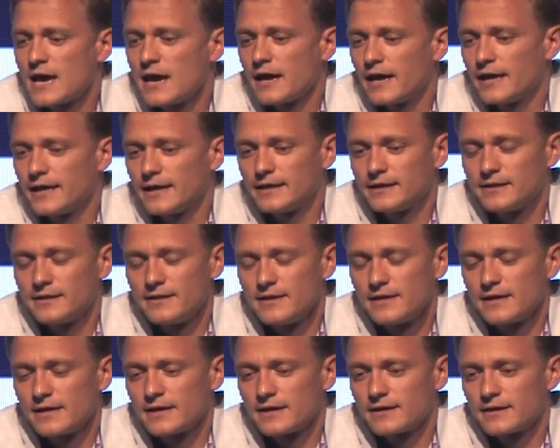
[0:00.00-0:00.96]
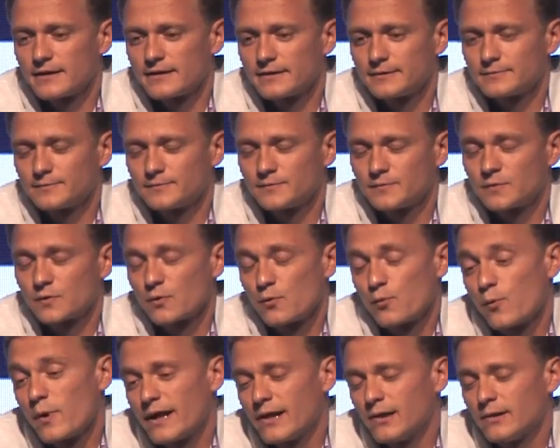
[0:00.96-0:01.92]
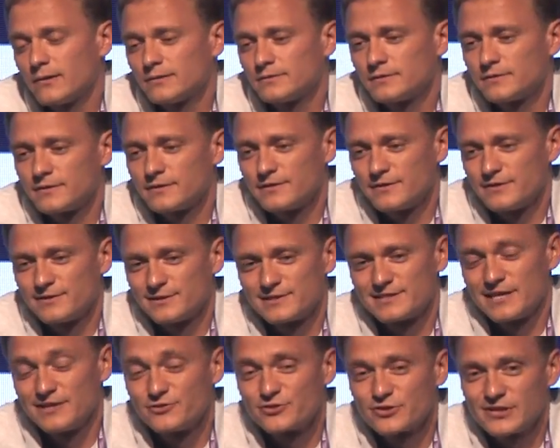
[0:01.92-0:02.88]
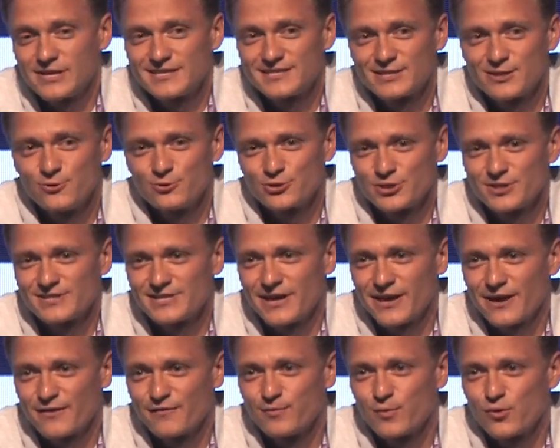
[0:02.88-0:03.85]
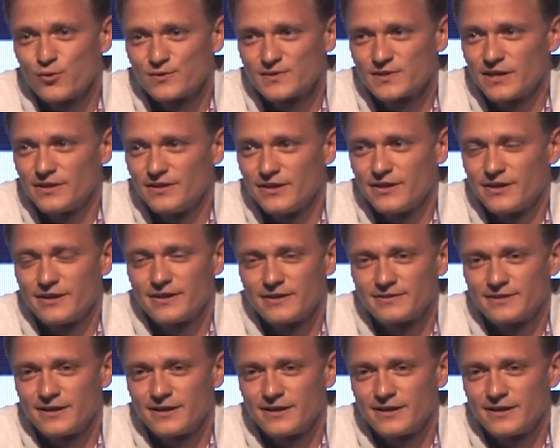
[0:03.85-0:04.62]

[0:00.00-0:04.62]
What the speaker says: and well, centralized solutions. They have both on the